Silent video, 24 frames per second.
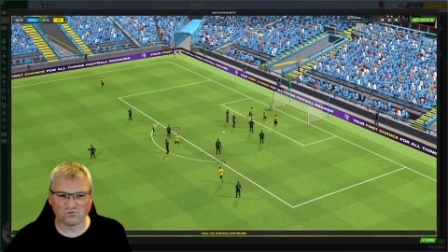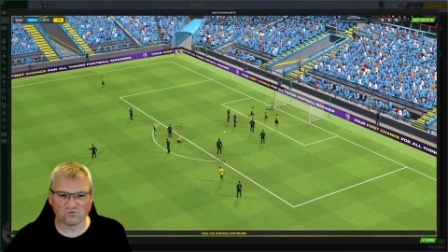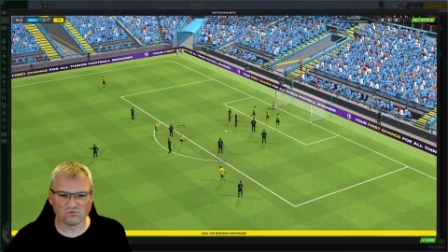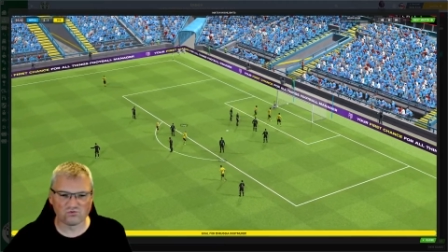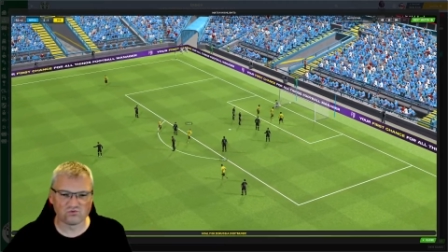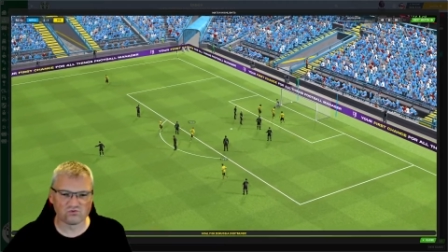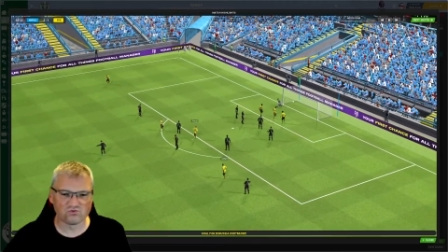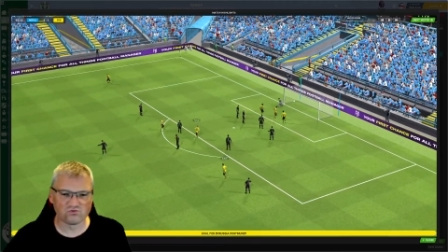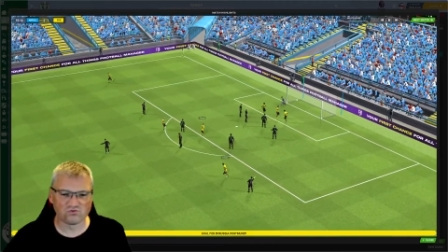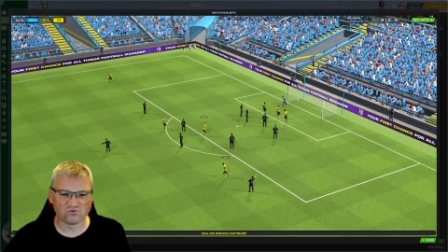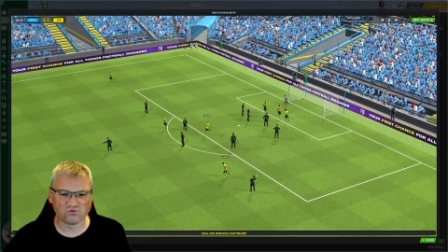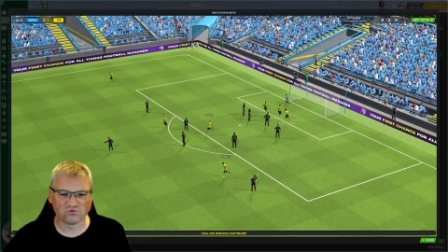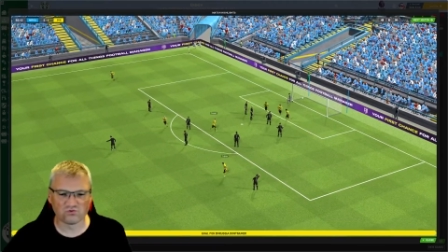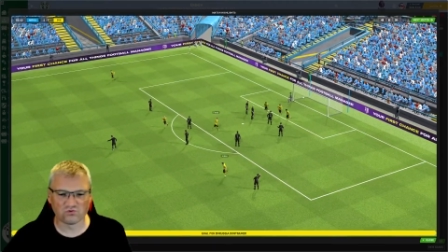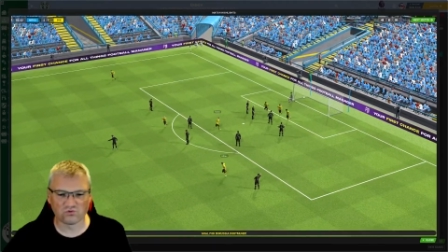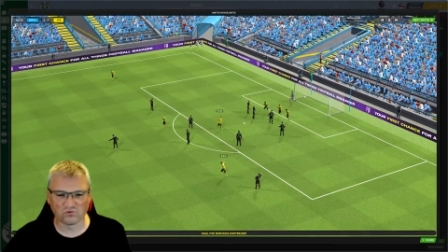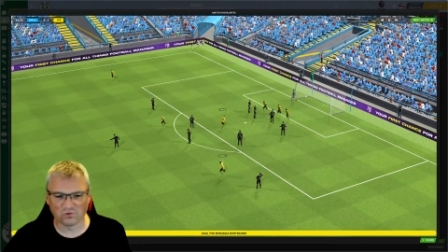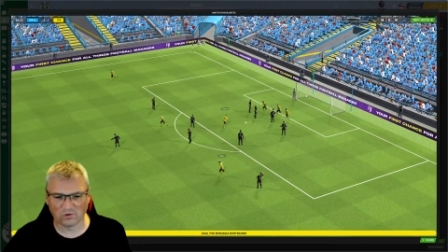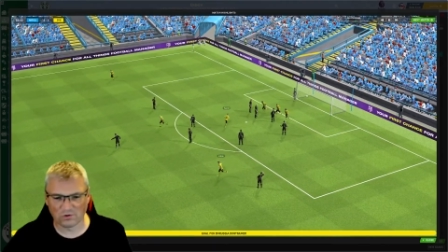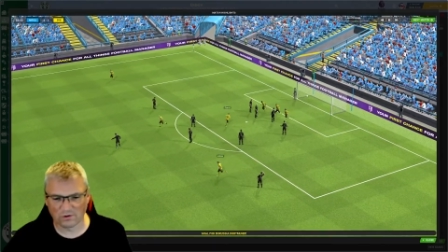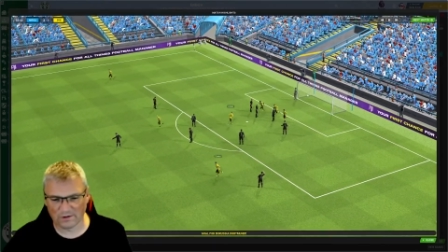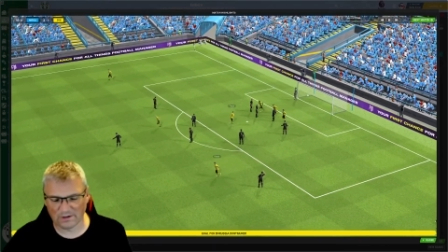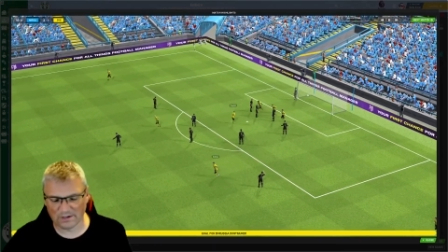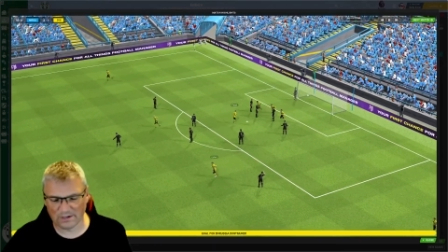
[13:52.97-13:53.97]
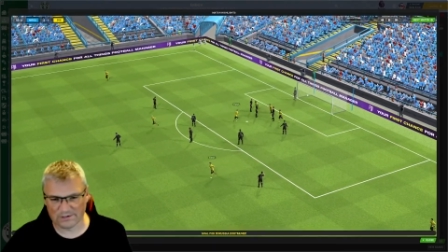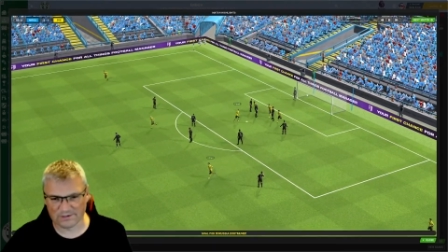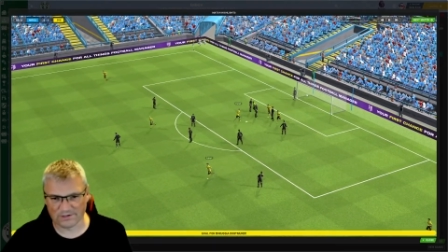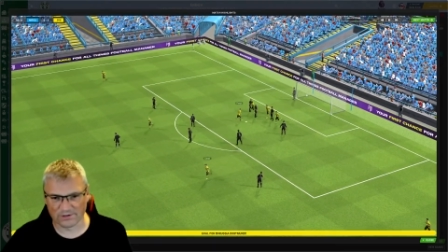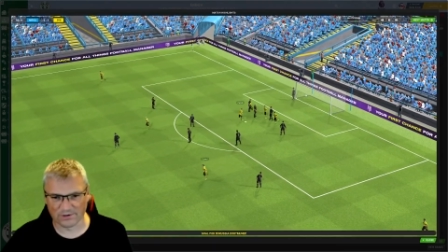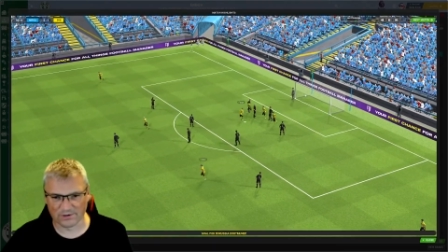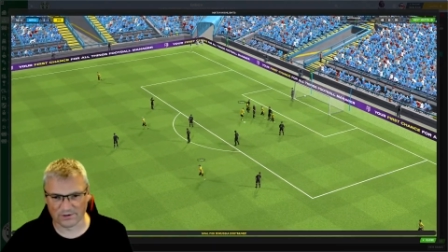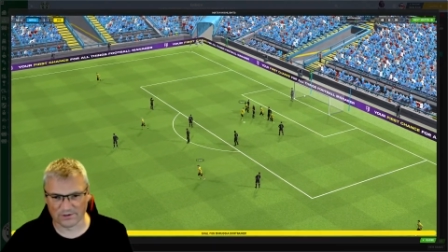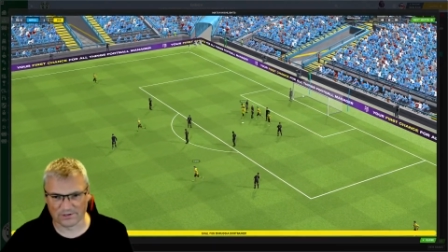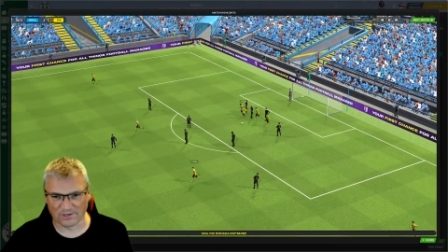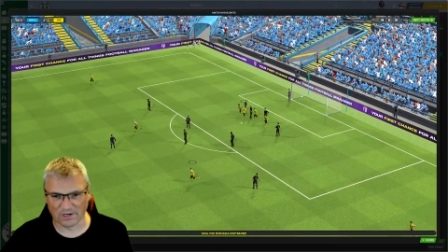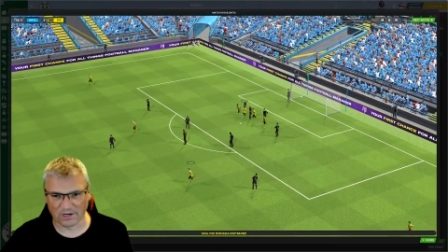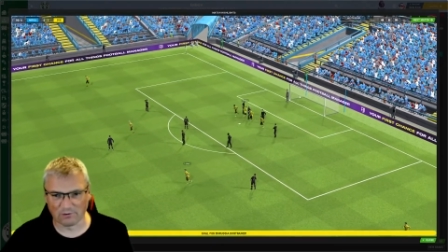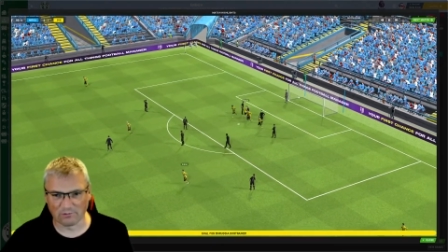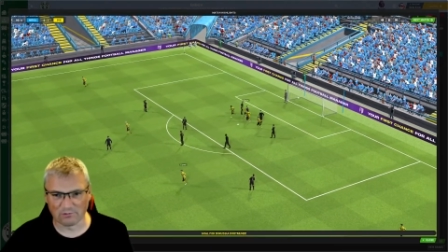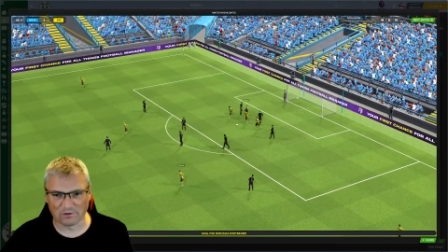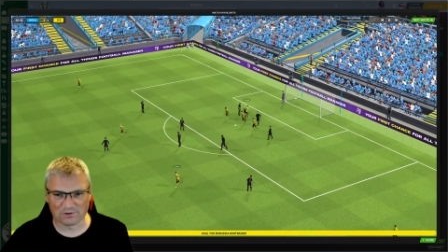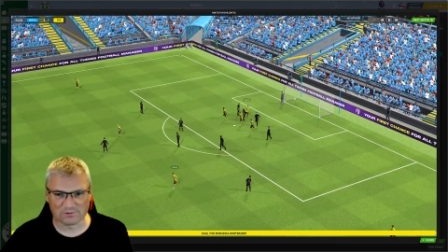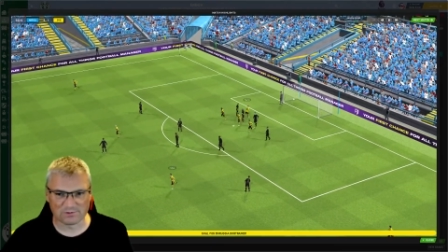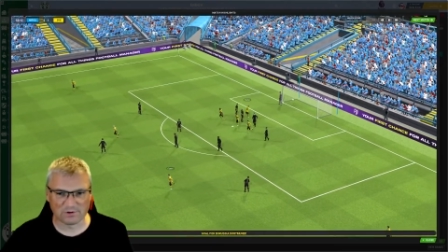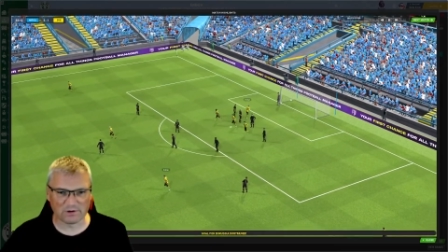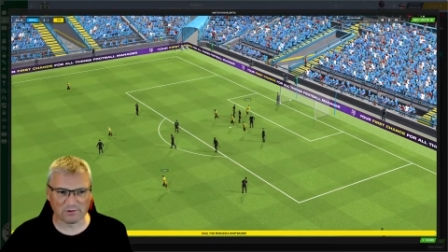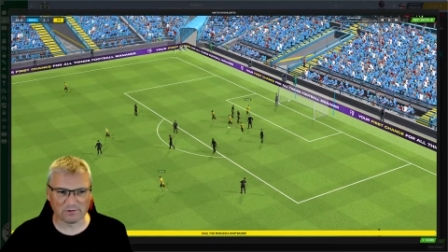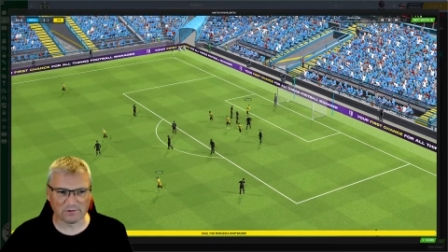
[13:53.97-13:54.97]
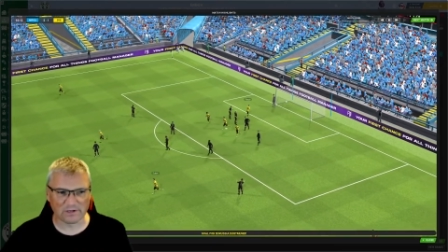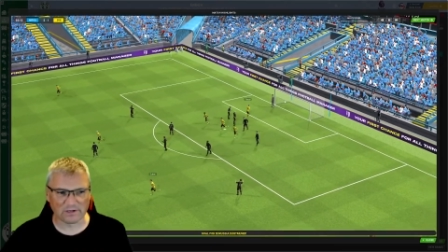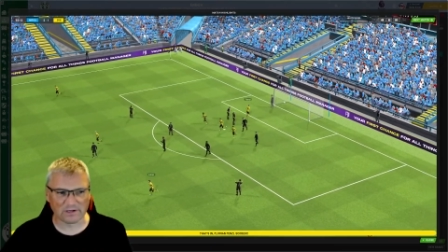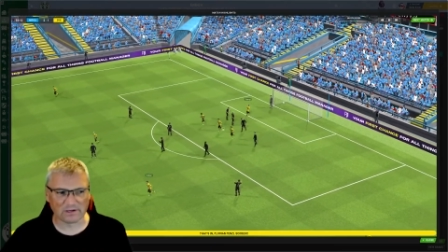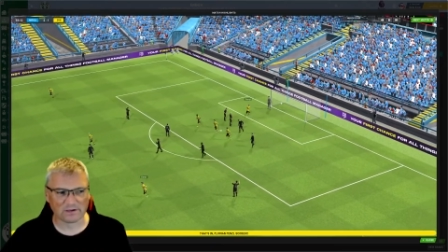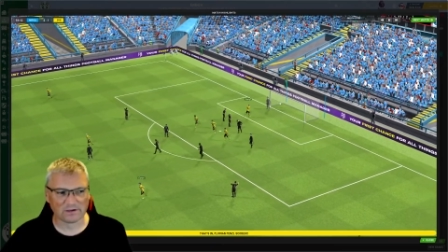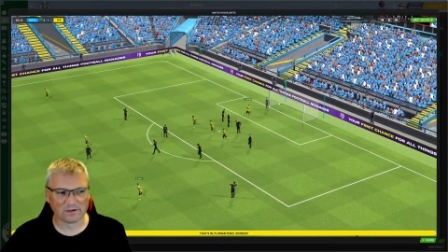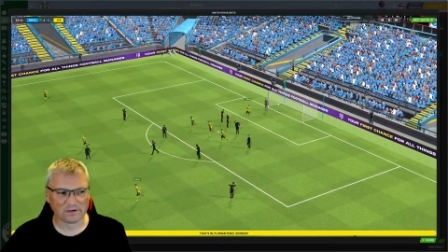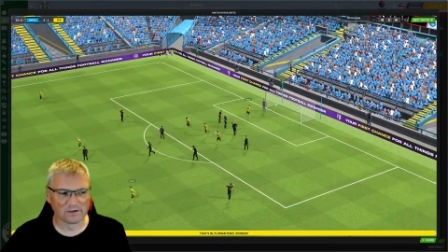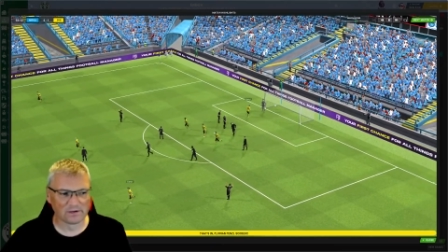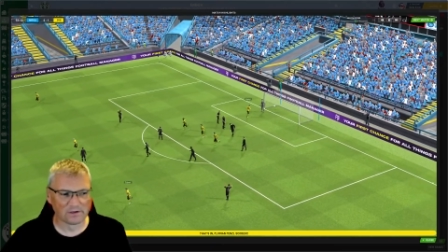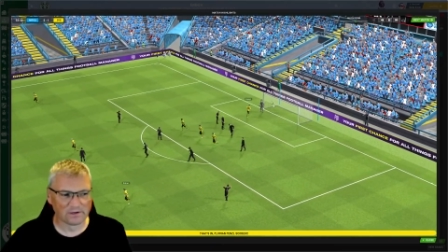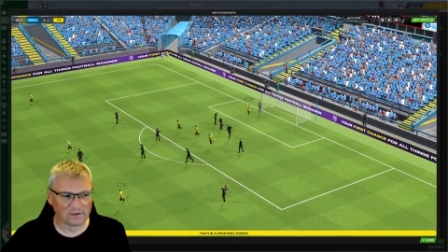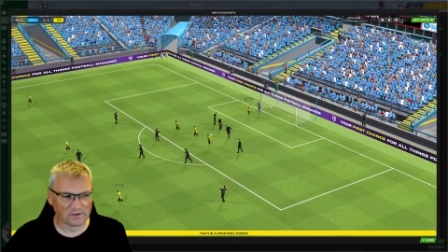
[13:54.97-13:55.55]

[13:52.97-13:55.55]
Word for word: Oof. That's a nice goal as well, isn't it?